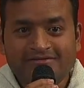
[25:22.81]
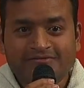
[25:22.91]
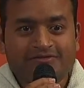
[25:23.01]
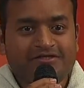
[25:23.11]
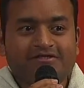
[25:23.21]

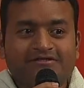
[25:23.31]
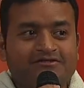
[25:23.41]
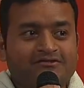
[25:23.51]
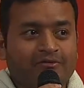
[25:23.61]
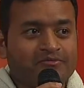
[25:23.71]
we didn't
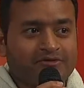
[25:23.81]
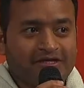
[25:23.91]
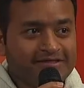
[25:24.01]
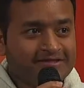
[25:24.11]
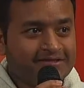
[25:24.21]
stop to
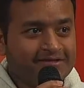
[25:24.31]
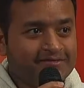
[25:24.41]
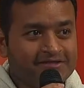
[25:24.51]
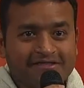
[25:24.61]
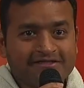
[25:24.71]
eat,
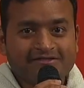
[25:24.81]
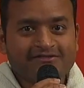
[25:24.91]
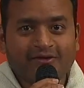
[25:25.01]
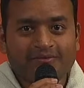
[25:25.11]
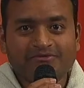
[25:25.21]
we didn't
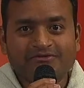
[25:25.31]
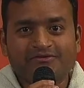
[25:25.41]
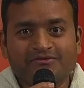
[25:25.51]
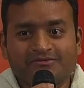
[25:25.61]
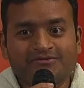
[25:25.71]
stop
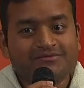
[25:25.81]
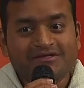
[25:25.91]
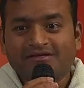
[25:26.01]
to